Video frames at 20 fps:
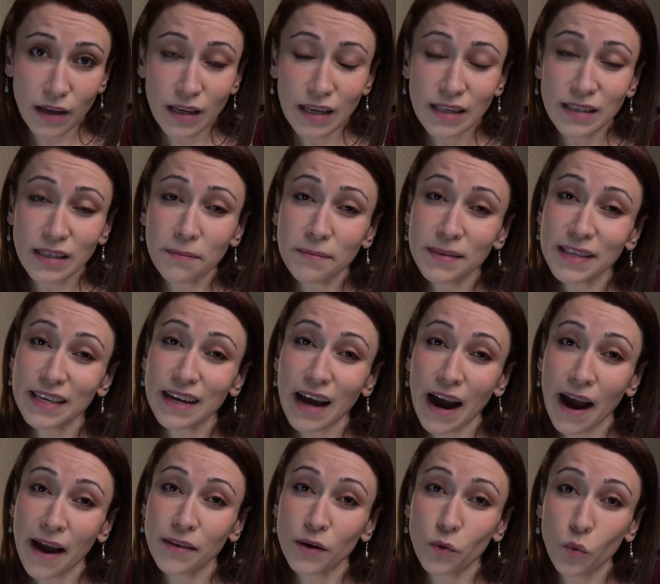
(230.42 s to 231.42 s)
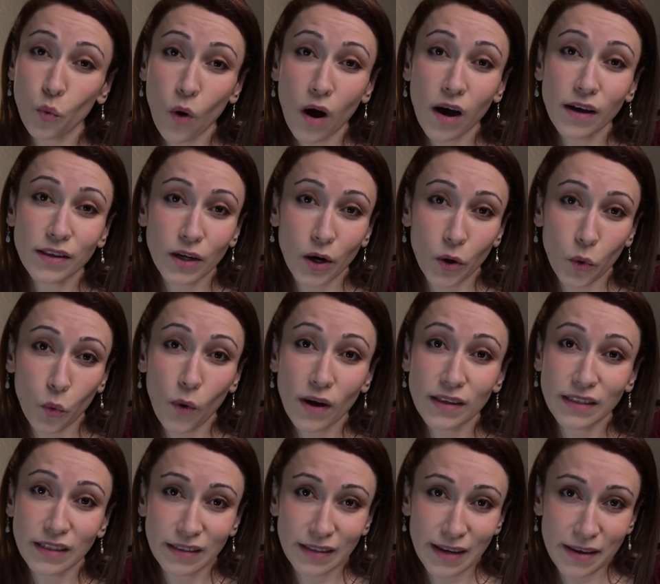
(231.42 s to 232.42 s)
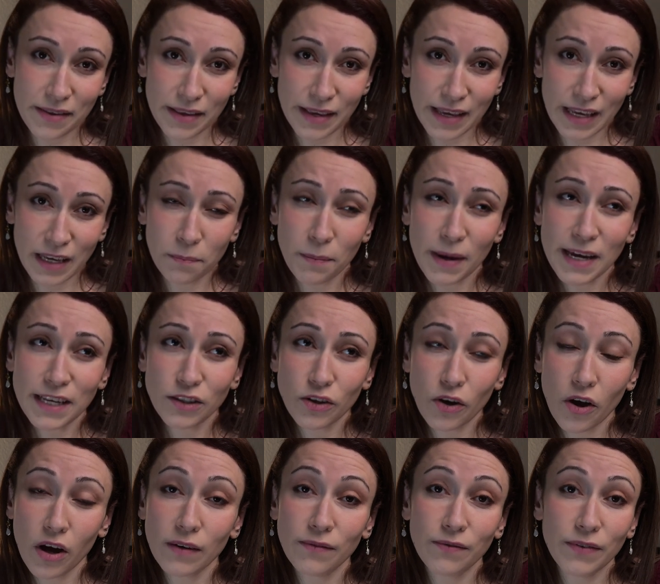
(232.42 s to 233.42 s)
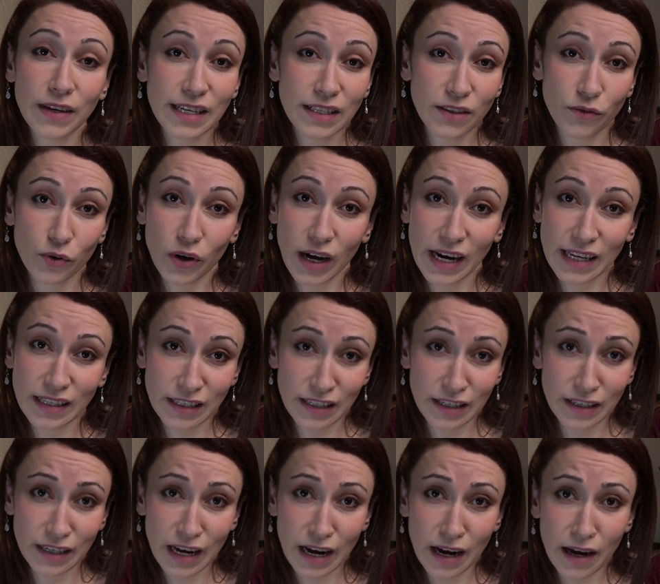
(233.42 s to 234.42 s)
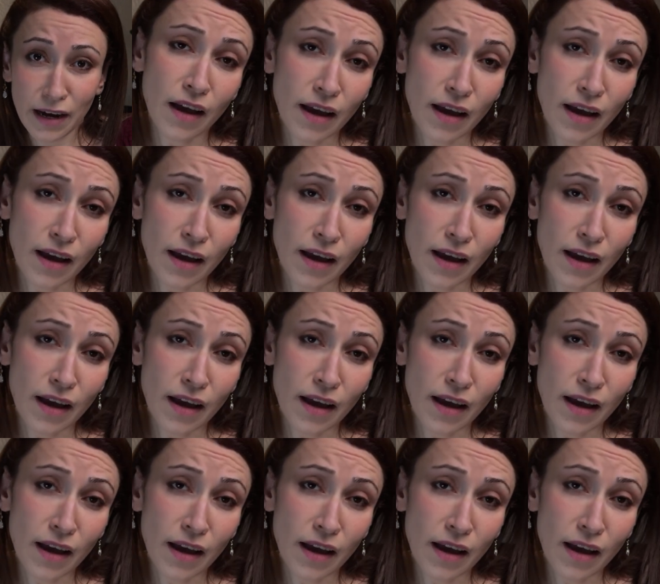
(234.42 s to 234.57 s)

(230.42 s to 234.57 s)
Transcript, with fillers: Something either was or wasn't a thing based on fixed criteria.